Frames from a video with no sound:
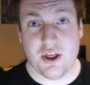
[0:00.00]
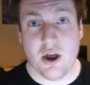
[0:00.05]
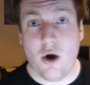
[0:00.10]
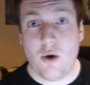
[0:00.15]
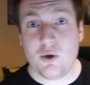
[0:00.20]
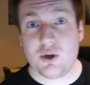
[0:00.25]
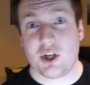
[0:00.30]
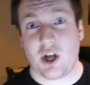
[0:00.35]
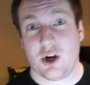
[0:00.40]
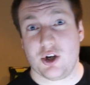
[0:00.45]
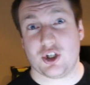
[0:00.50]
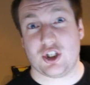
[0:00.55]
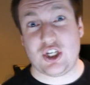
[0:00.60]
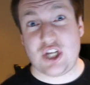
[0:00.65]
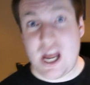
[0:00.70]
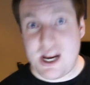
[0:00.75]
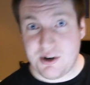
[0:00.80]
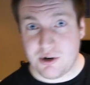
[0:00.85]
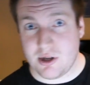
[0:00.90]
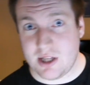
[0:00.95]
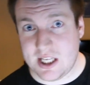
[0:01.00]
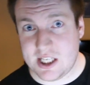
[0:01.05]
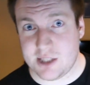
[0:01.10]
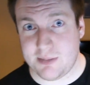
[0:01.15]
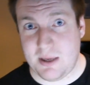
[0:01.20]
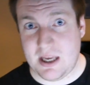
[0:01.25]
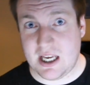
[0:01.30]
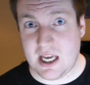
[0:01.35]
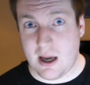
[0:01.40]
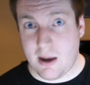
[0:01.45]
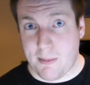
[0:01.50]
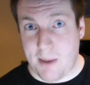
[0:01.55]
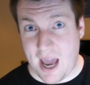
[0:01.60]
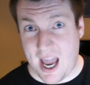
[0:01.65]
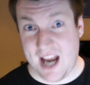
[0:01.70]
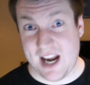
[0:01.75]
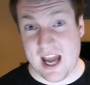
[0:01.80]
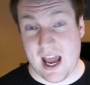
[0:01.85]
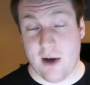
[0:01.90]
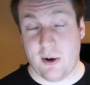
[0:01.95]
Those are generally speaking
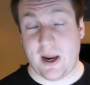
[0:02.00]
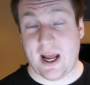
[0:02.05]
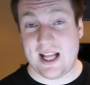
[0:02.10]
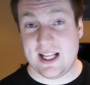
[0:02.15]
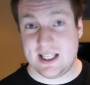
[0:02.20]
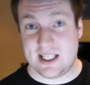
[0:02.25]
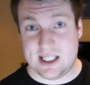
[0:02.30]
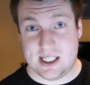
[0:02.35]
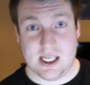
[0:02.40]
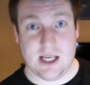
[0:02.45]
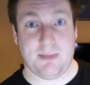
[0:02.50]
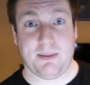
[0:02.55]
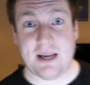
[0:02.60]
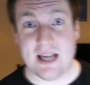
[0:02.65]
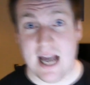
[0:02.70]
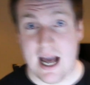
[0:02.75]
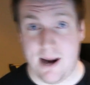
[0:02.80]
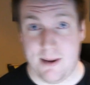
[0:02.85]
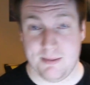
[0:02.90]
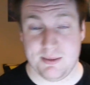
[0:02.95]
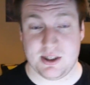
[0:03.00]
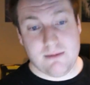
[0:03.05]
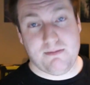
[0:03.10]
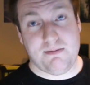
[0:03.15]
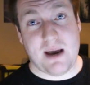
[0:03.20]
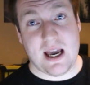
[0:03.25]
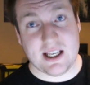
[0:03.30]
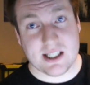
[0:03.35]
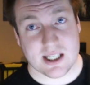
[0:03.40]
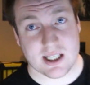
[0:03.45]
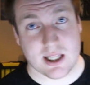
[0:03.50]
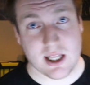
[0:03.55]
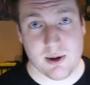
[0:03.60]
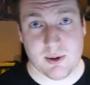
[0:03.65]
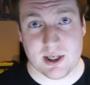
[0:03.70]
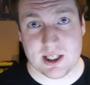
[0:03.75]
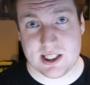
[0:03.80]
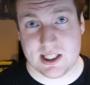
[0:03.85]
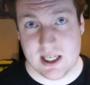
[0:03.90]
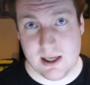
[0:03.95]
paid out in CPM. And
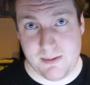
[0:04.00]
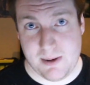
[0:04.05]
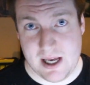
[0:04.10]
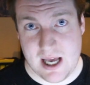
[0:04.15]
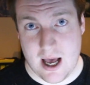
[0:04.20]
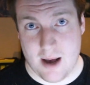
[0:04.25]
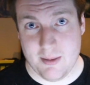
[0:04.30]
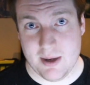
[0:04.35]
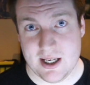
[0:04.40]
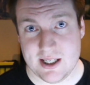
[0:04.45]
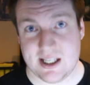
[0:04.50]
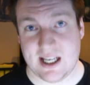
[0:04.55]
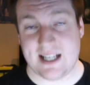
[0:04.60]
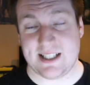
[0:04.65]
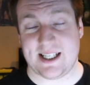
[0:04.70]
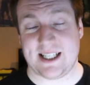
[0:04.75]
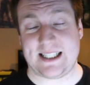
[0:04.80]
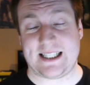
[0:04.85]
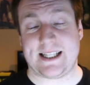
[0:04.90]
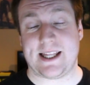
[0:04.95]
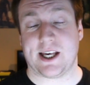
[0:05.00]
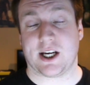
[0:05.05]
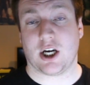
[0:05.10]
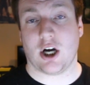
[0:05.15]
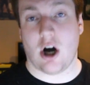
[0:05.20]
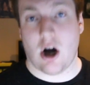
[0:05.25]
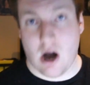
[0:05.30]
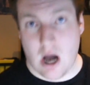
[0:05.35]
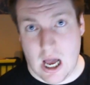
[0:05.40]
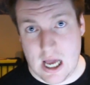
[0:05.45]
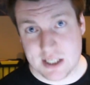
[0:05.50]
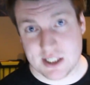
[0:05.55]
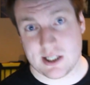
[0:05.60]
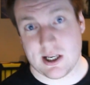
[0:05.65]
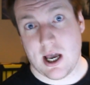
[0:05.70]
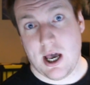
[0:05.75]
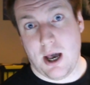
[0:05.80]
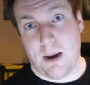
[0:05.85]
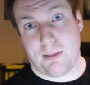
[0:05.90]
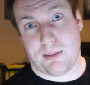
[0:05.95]
basically what a CPM is, is it's the
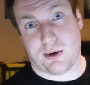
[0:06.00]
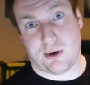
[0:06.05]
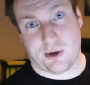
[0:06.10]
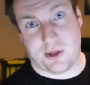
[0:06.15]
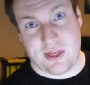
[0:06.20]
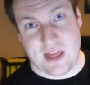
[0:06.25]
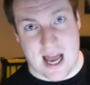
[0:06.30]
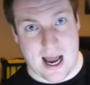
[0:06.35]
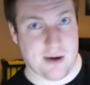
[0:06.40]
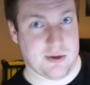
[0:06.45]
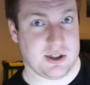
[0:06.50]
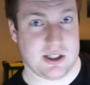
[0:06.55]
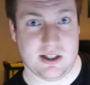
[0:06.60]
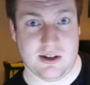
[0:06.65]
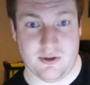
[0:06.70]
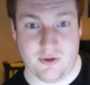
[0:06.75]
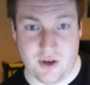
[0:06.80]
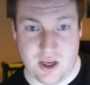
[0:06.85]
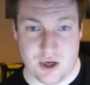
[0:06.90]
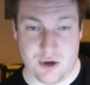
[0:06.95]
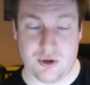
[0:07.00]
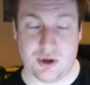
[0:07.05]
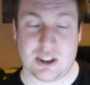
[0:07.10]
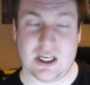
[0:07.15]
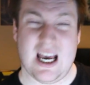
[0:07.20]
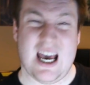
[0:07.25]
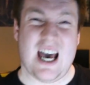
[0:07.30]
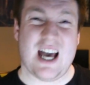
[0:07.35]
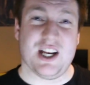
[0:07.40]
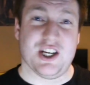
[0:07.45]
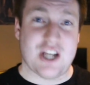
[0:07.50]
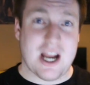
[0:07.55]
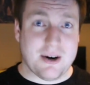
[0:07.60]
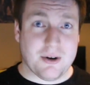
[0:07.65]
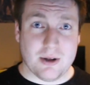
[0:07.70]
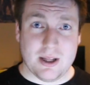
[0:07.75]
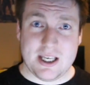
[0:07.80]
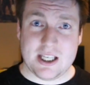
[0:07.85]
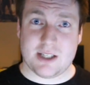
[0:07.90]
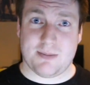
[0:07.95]
cost per thousand views.
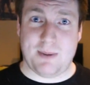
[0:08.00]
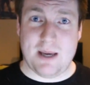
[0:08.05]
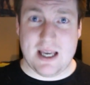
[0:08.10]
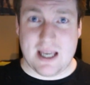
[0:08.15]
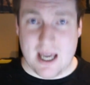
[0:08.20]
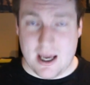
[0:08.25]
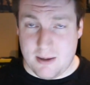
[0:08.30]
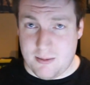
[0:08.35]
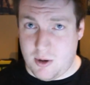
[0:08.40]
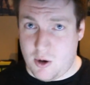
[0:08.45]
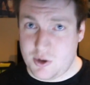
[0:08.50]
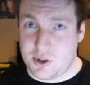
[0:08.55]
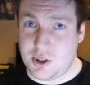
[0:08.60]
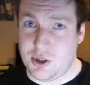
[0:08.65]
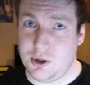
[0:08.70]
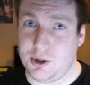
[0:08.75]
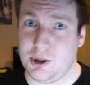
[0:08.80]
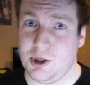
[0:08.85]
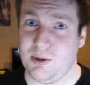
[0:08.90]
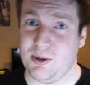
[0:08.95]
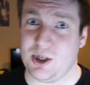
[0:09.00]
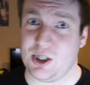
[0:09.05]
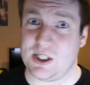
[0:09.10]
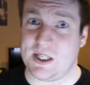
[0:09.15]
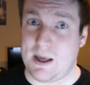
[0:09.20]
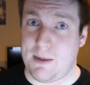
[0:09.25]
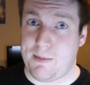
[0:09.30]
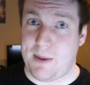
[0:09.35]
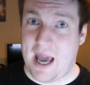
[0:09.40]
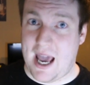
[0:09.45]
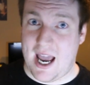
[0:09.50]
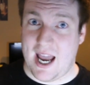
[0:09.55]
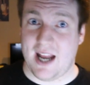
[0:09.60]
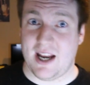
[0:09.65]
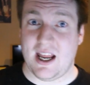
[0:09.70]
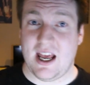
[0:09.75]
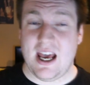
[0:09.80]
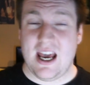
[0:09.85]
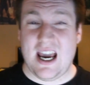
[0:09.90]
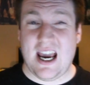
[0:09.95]
Generally speaking, most YouTubers get
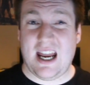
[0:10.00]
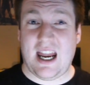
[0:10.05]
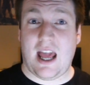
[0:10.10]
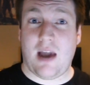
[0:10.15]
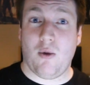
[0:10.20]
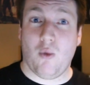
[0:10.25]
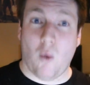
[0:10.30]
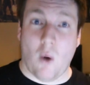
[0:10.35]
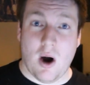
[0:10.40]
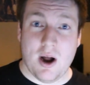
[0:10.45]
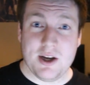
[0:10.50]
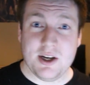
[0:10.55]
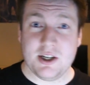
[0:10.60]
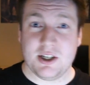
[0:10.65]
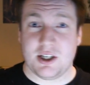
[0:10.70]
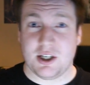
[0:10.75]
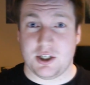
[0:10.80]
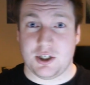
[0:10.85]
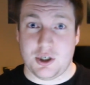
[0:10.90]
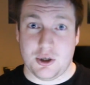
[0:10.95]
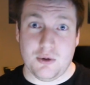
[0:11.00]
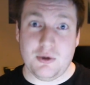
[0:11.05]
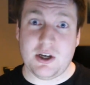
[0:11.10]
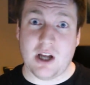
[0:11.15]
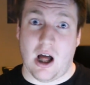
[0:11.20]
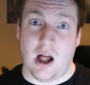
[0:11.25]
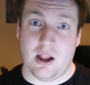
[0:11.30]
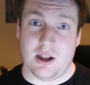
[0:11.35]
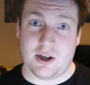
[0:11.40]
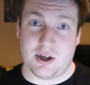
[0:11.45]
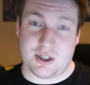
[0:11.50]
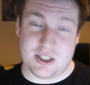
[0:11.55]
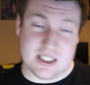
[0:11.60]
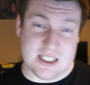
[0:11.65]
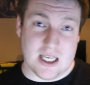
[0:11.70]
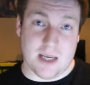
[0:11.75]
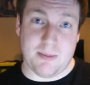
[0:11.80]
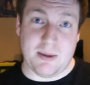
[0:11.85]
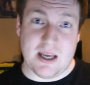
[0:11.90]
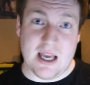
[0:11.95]
paid in a one to $2
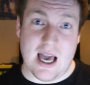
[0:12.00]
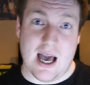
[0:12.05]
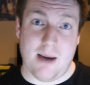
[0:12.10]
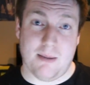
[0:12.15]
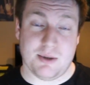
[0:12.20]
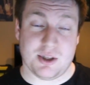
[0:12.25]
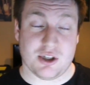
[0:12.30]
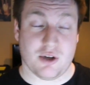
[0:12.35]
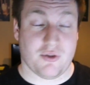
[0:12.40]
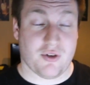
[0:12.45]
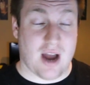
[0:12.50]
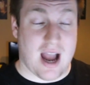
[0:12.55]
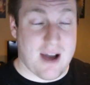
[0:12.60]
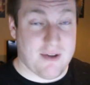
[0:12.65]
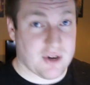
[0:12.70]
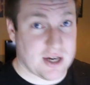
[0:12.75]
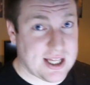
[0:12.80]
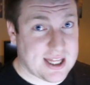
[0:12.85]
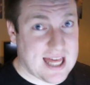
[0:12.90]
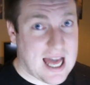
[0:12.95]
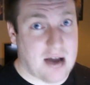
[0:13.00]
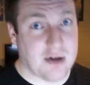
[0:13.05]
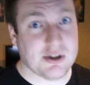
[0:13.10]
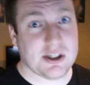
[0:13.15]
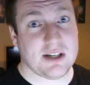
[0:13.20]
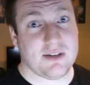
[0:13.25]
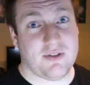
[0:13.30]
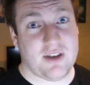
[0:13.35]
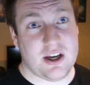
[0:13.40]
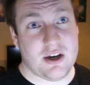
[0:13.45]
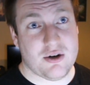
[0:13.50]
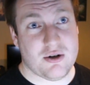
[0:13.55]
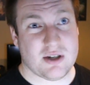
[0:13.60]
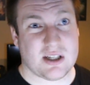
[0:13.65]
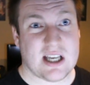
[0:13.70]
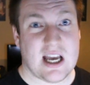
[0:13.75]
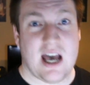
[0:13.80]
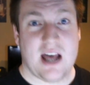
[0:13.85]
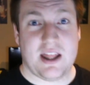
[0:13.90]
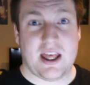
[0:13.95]
CPM. So for every thousand
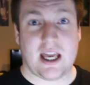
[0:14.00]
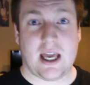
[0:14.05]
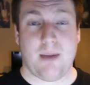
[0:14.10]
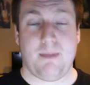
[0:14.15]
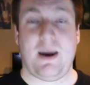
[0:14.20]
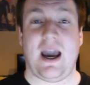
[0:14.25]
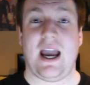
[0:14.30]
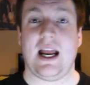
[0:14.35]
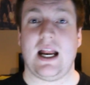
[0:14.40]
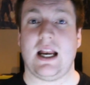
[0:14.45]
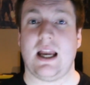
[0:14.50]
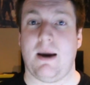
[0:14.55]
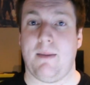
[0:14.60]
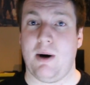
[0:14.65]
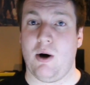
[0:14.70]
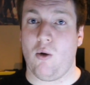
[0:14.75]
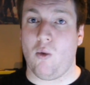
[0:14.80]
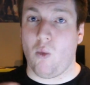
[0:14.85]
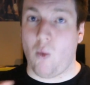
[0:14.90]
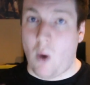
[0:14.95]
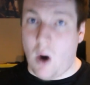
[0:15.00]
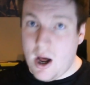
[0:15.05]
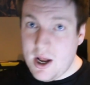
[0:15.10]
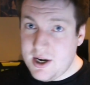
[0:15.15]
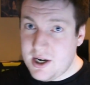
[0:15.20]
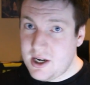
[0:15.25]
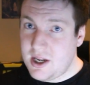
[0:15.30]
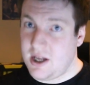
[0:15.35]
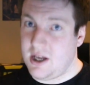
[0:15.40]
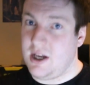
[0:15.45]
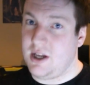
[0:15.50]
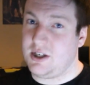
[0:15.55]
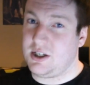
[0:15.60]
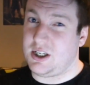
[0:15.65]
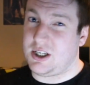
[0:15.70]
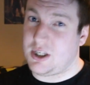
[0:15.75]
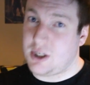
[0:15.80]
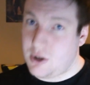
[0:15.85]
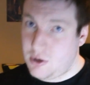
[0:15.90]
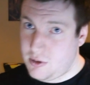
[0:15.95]
views, they paid about one
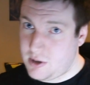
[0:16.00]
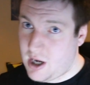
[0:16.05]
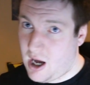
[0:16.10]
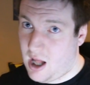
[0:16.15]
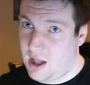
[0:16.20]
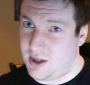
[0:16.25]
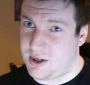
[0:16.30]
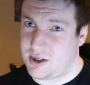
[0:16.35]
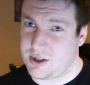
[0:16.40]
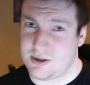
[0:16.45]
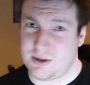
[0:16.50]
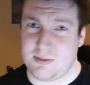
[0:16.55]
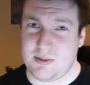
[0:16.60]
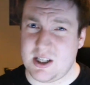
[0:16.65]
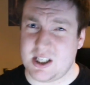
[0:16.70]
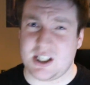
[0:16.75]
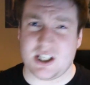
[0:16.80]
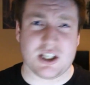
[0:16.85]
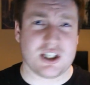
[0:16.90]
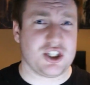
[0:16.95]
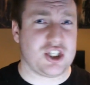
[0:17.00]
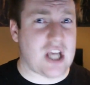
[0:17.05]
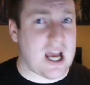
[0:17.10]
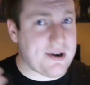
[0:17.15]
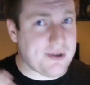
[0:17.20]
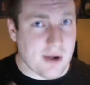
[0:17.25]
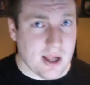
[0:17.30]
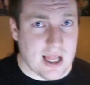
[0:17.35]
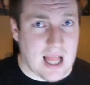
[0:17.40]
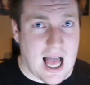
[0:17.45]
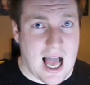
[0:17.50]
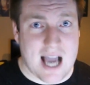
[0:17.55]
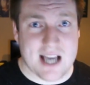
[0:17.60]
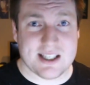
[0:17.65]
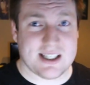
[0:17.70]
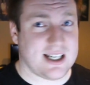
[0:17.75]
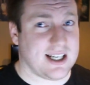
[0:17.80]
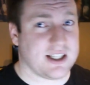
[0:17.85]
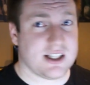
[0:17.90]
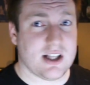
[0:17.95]
to $2. This is
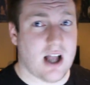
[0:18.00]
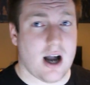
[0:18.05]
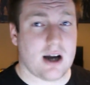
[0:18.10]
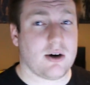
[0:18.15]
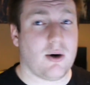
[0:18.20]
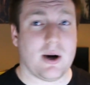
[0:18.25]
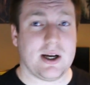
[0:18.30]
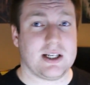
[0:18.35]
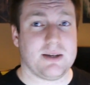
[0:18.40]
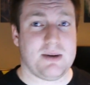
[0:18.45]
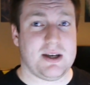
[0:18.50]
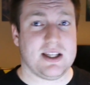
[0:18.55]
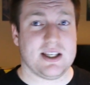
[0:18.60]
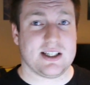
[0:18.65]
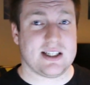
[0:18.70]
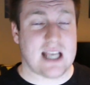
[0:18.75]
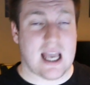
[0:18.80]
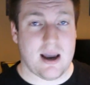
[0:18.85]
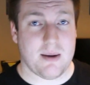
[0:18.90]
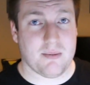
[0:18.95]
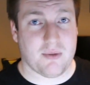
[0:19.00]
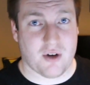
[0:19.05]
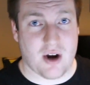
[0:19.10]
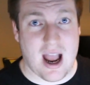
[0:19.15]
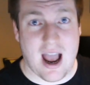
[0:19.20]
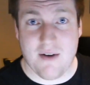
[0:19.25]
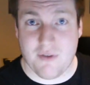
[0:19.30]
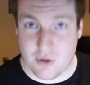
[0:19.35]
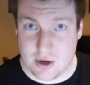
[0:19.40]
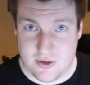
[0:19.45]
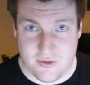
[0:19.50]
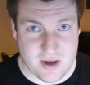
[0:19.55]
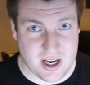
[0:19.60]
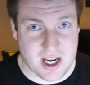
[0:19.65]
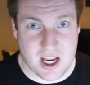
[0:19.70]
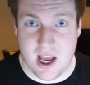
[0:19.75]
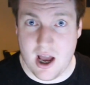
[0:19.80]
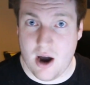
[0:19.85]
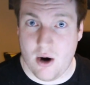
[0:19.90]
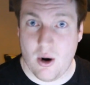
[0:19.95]
generalized and it's not going to be the same for every
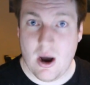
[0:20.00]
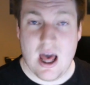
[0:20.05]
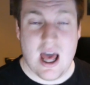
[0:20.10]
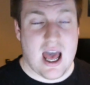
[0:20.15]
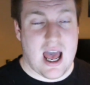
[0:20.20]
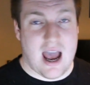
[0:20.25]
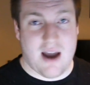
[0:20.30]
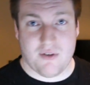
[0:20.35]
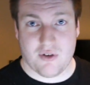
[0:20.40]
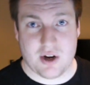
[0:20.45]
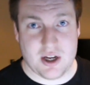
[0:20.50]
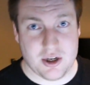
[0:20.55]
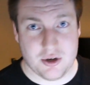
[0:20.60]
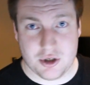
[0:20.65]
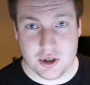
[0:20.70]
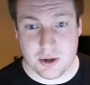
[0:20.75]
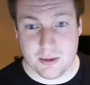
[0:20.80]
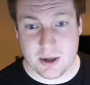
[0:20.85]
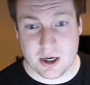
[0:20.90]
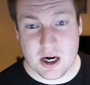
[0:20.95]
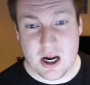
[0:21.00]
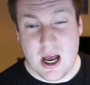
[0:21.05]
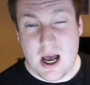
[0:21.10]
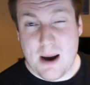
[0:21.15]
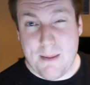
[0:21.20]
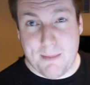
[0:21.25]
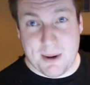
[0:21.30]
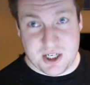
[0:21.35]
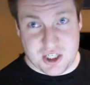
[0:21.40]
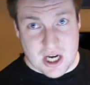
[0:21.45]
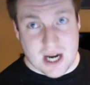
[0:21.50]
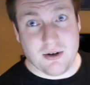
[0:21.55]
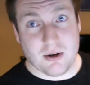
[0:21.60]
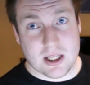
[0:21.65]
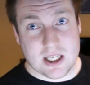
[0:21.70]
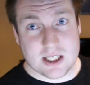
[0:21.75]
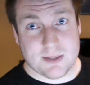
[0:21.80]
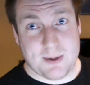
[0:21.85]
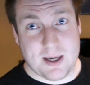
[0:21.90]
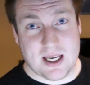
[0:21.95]
video, every YouTuber, but
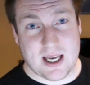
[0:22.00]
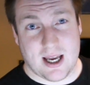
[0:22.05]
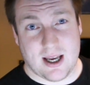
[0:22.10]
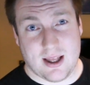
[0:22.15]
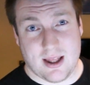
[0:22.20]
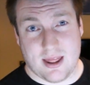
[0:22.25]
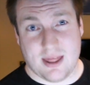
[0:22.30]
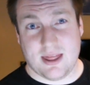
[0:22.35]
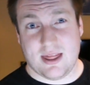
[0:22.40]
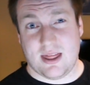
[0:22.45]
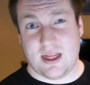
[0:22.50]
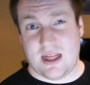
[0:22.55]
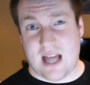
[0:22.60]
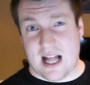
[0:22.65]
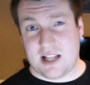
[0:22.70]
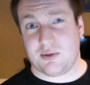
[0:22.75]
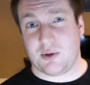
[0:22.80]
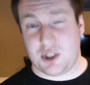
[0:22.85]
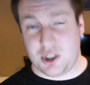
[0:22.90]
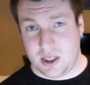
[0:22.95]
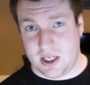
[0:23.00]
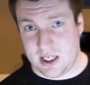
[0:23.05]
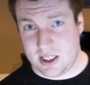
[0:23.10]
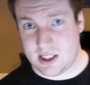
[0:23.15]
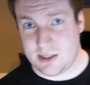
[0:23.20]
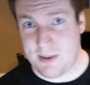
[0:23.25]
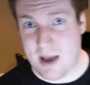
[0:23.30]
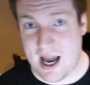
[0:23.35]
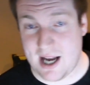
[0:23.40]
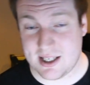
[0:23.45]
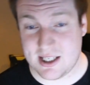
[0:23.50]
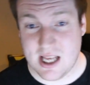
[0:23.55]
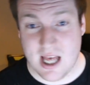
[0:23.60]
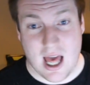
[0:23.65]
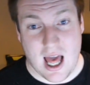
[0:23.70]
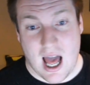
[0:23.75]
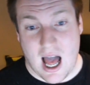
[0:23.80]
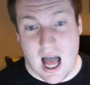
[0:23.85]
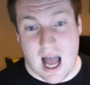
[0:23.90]
generally generally speaking, that's what you can expect.